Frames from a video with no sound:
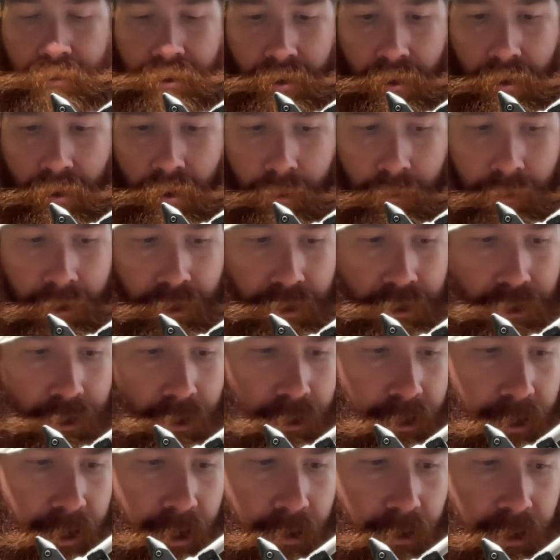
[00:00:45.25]
So I'm going to show
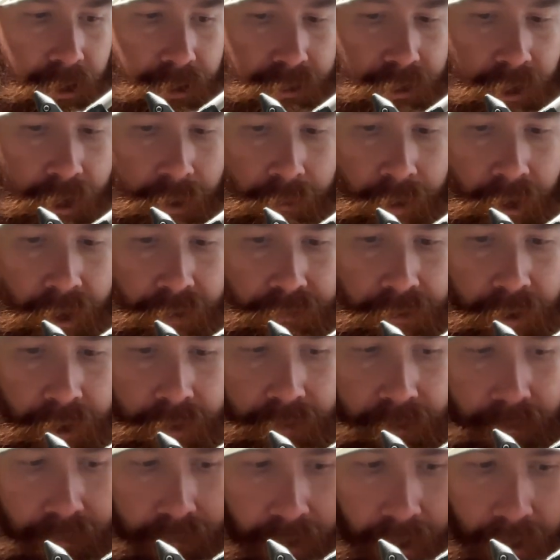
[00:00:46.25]
you how I tie my
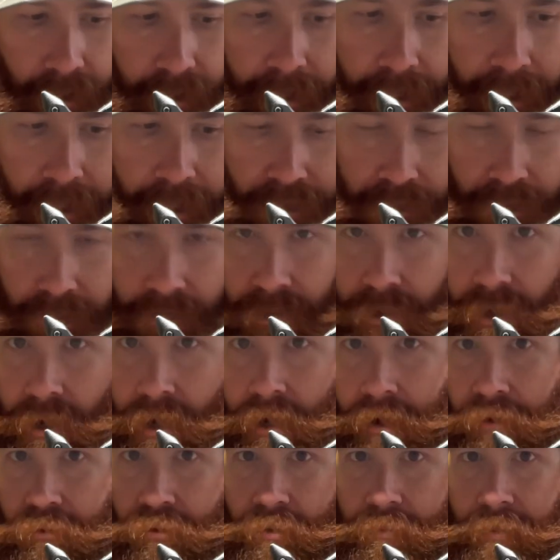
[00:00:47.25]
favorite variation.
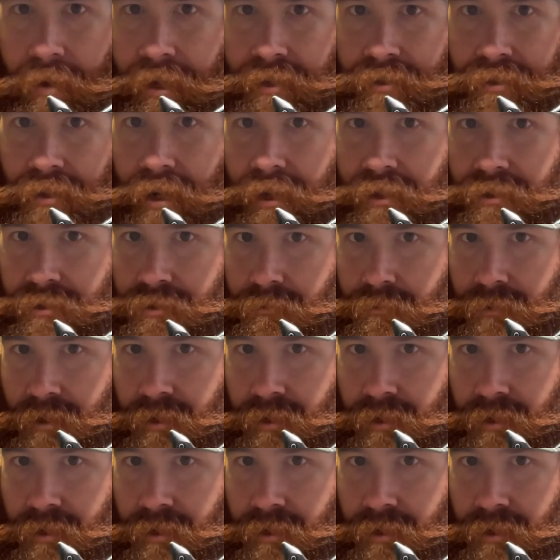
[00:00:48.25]
We may tie some